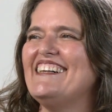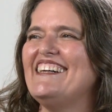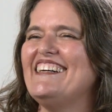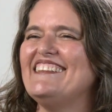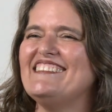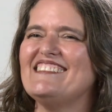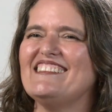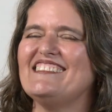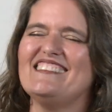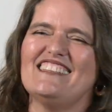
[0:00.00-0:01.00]
and
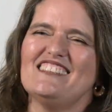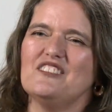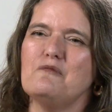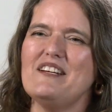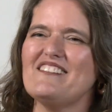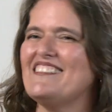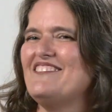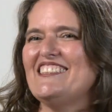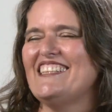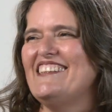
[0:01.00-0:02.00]
it's a little weird,
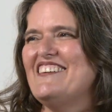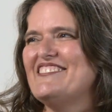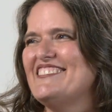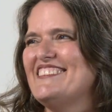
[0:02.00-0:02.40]
which I love.